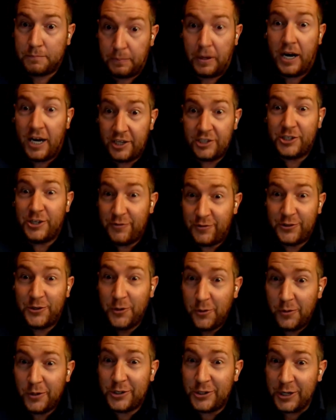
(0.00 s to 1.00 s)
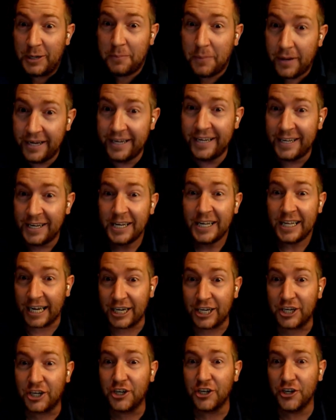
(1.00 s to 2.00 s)
positive stewardship,
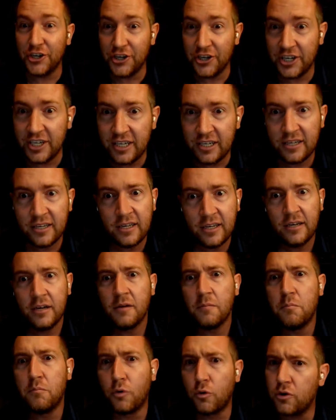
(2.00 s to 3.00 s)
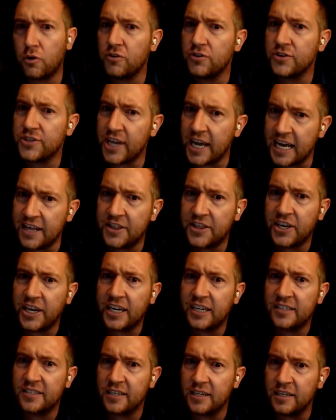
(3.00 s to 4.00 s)
like good morals,
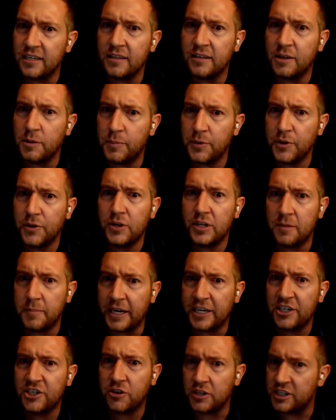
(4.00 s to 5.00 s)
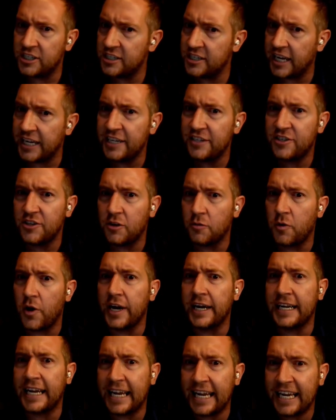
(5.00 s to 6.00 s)
ethics, and the ability to make sure it stays in the
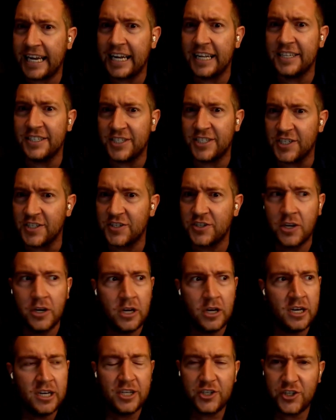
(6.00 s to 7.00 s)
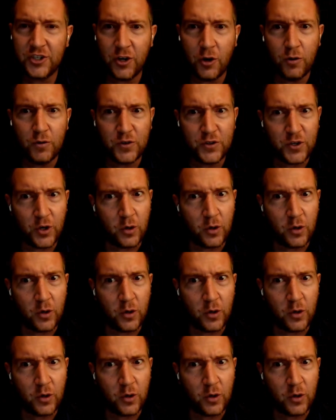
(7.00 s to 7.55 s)
right hands is so